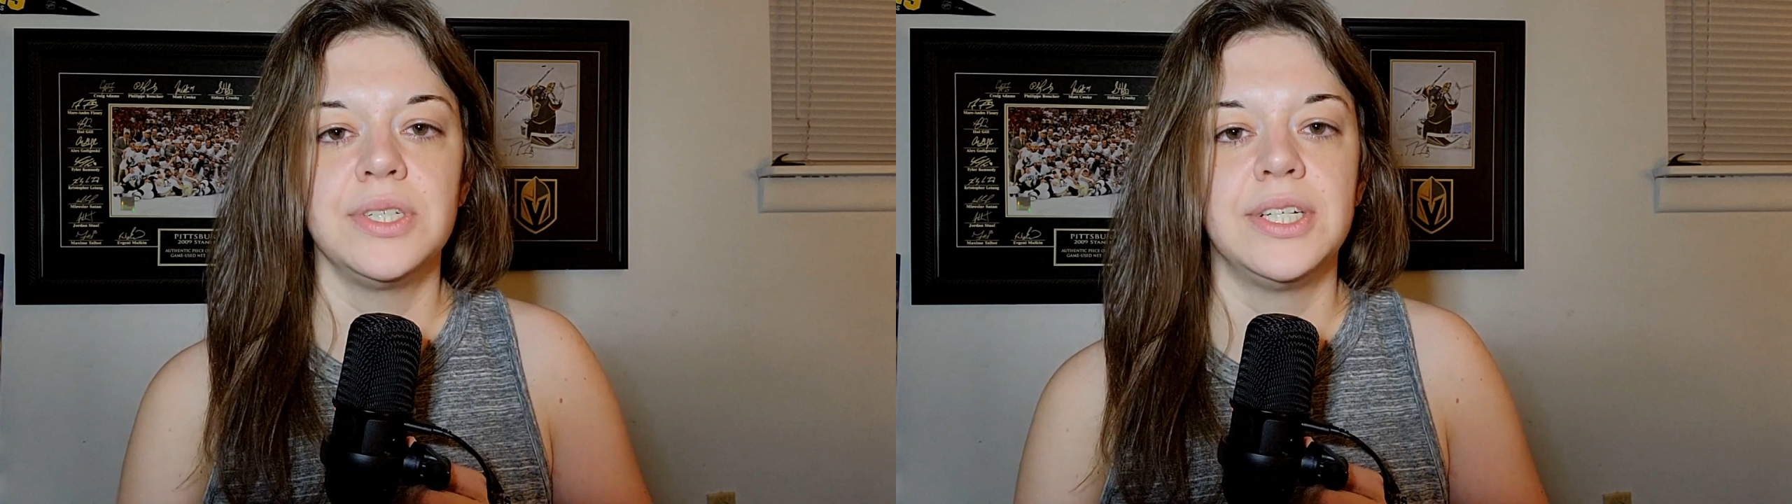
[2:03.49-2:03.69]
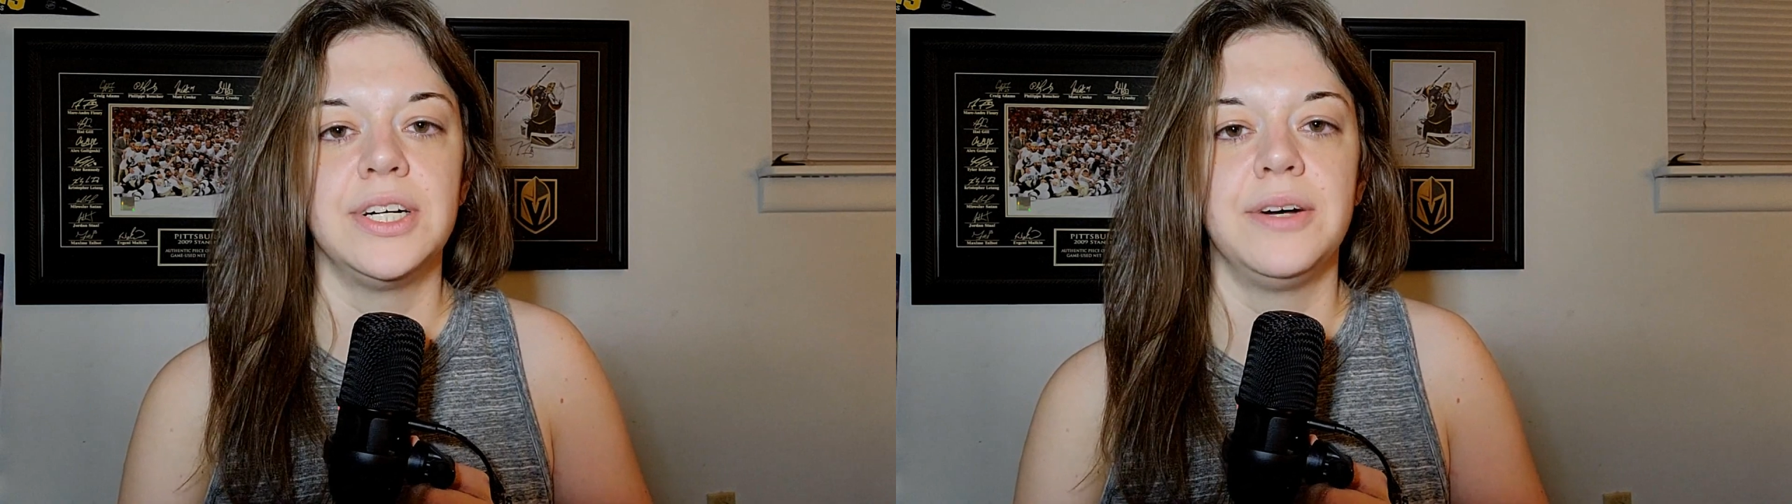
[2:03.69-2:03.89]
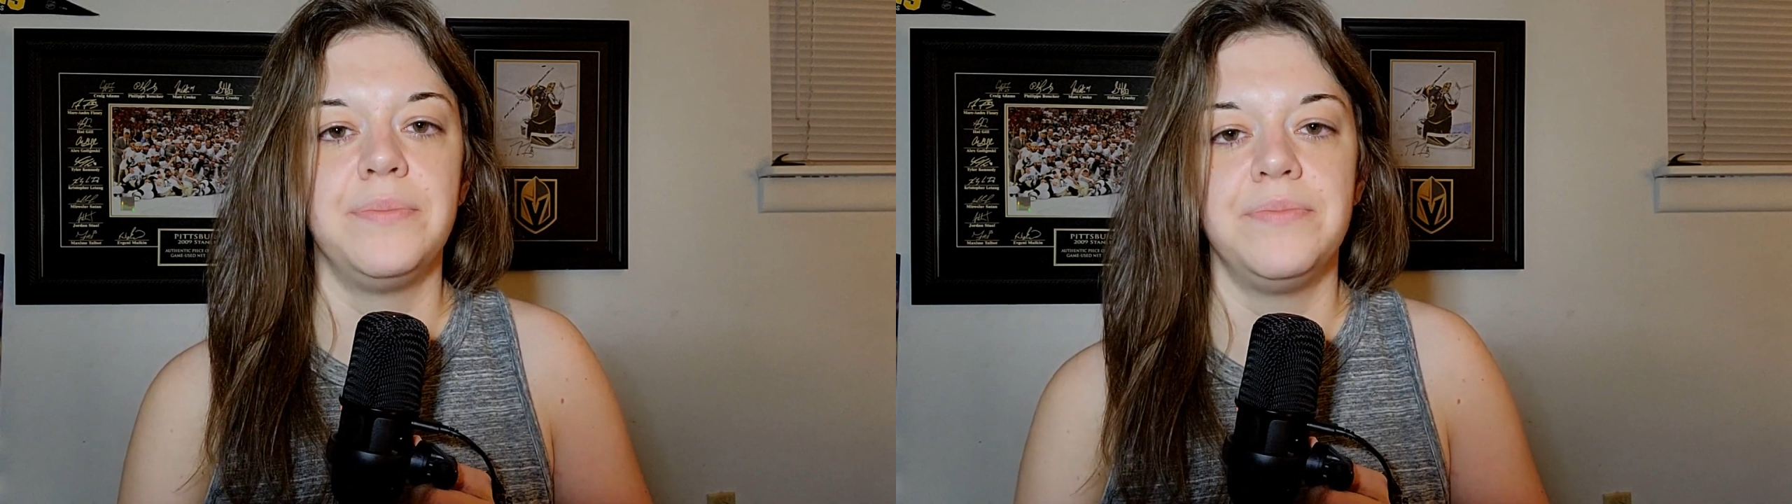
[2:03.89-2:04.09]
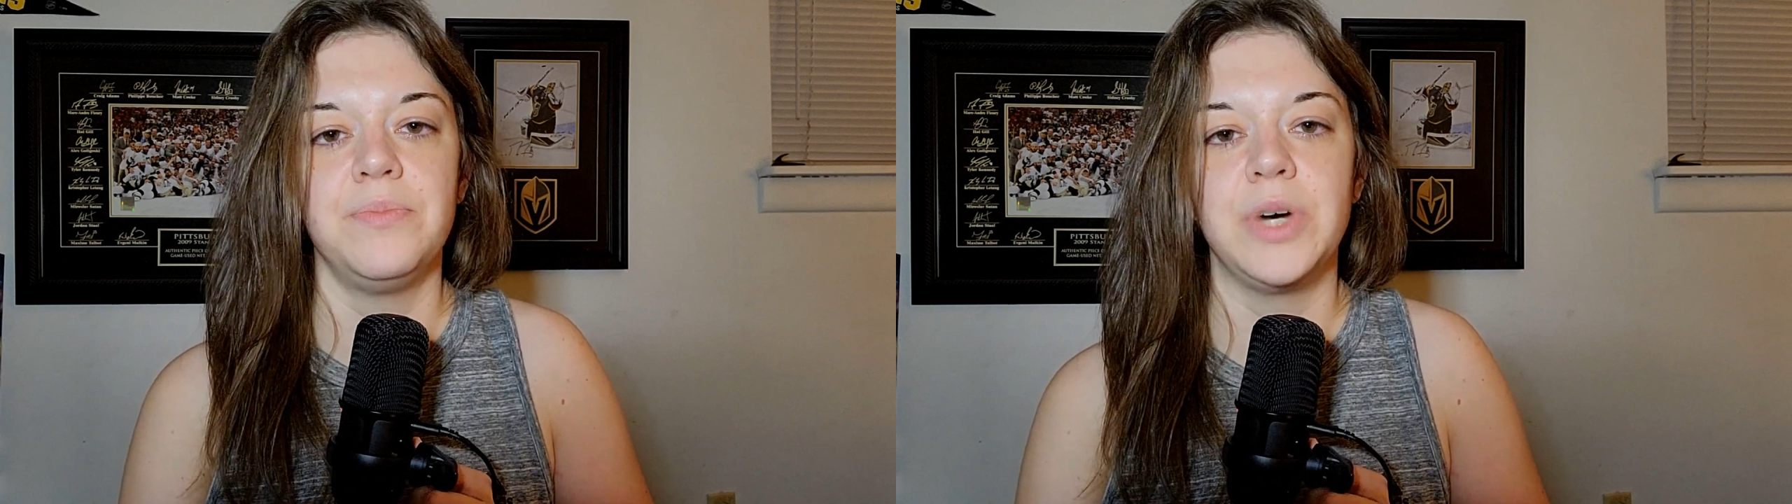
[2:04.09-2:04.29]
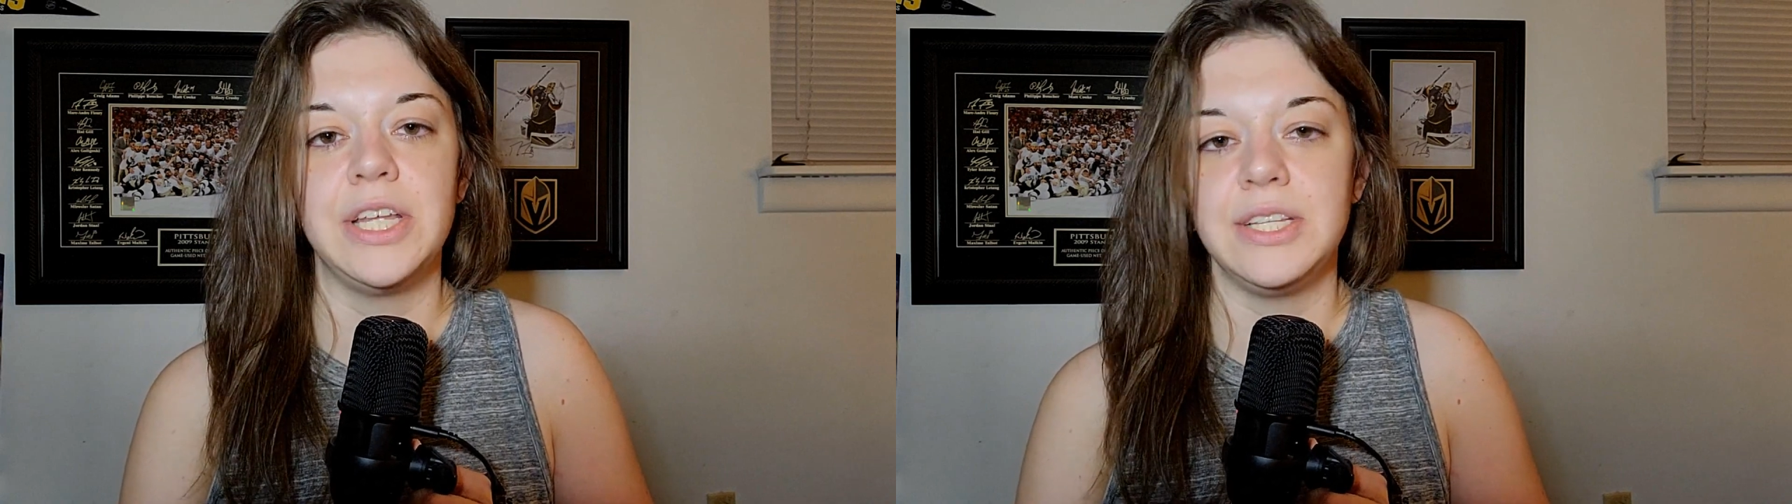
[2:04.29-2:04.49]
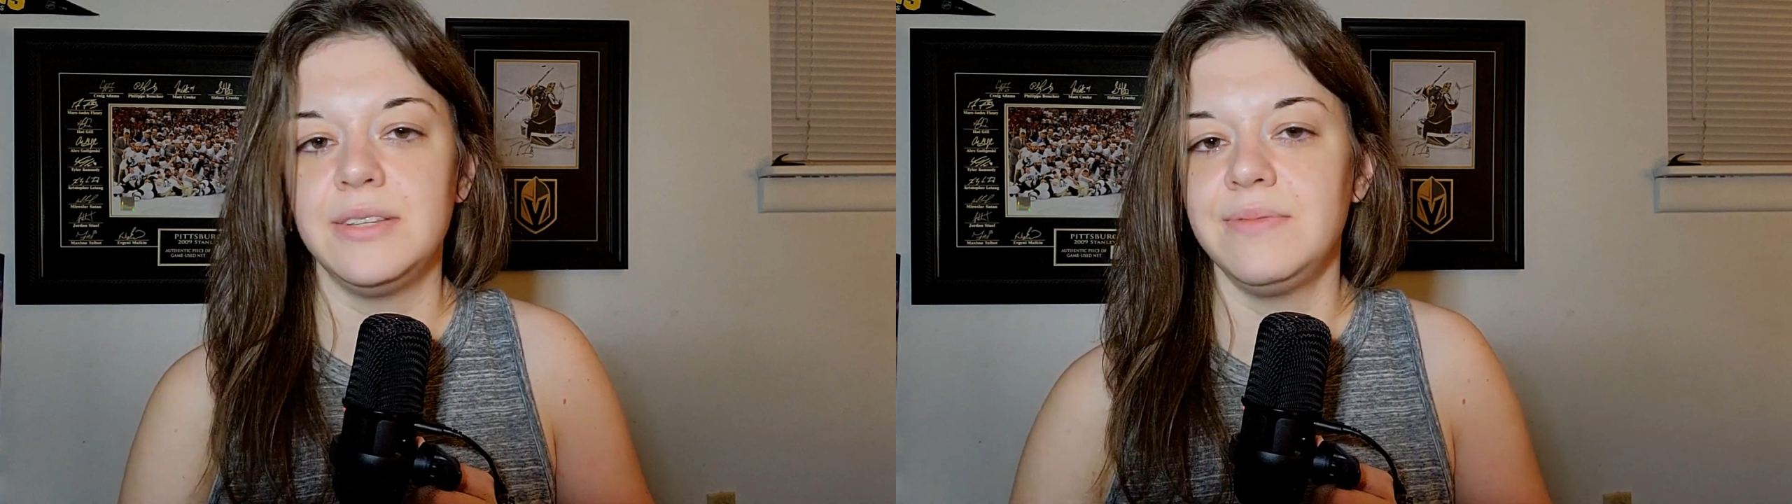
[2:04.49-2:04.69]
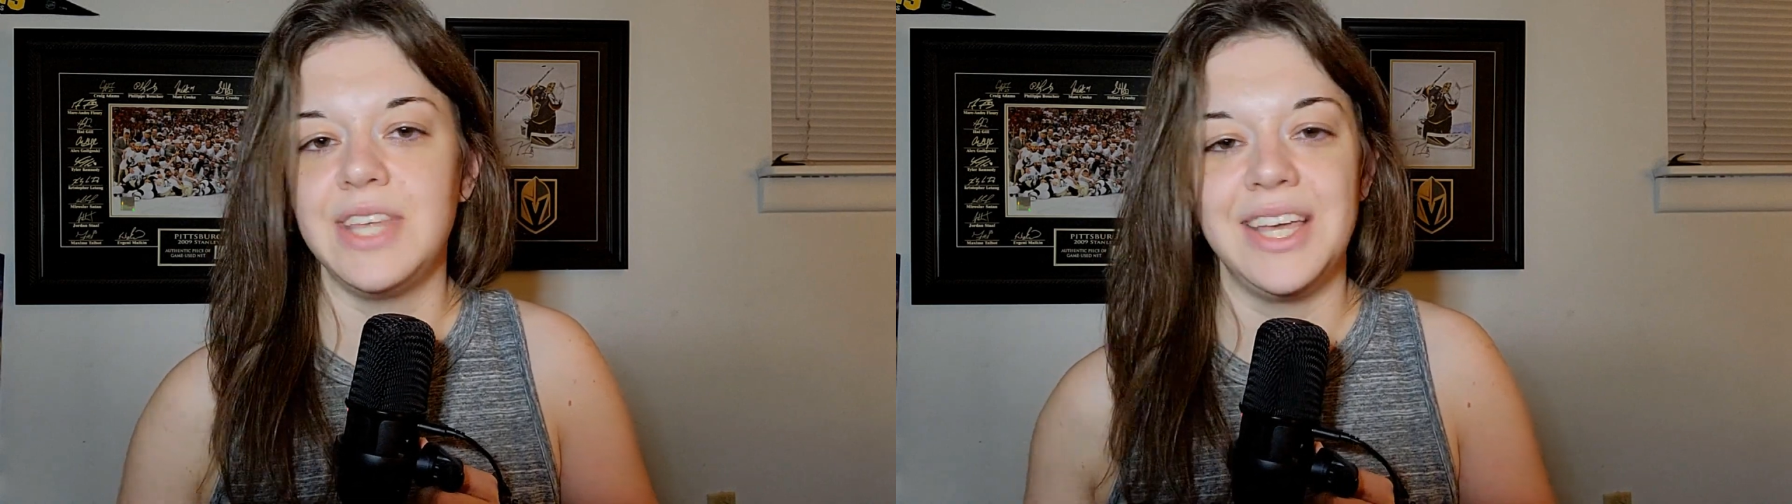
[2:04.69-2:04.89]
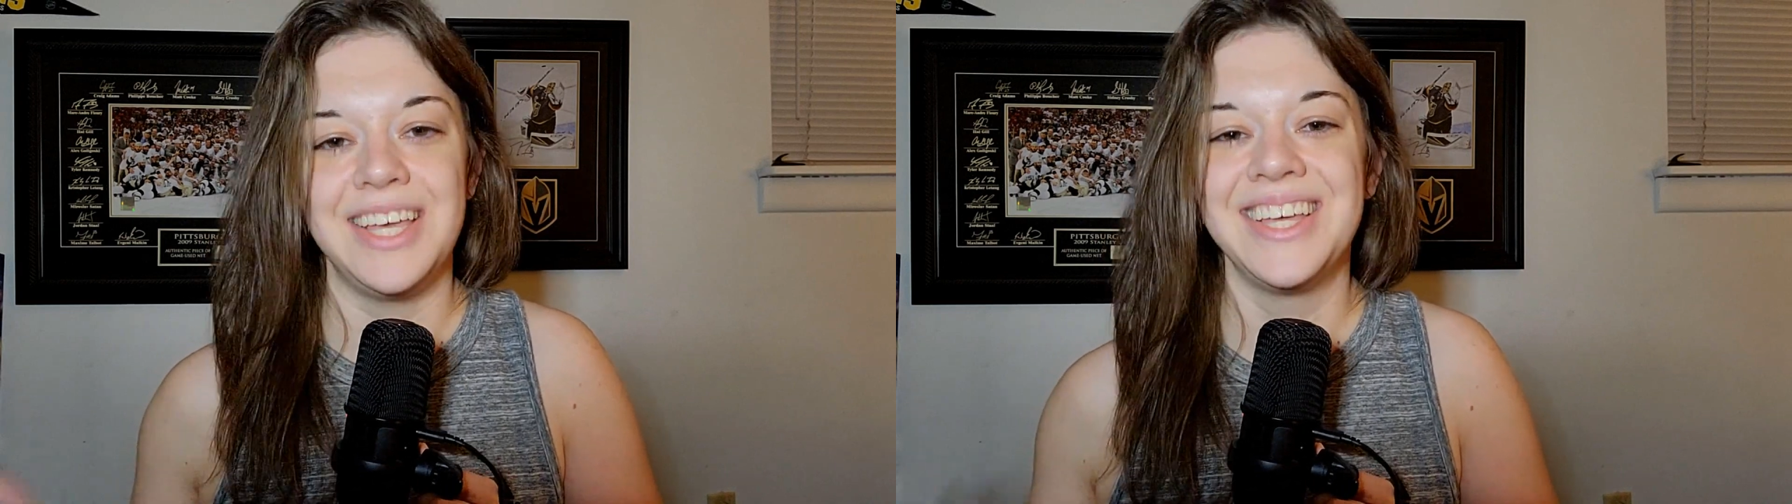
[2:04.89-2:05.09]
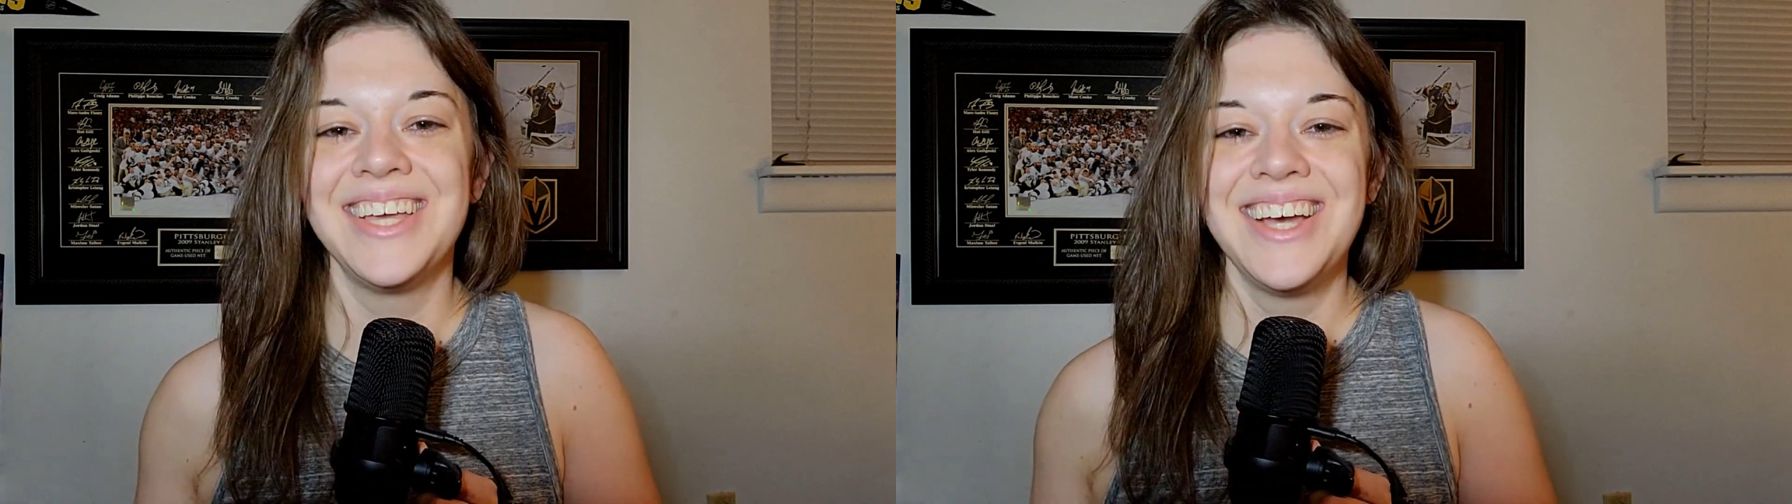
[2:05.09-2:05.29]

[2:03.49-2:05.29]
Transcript: but they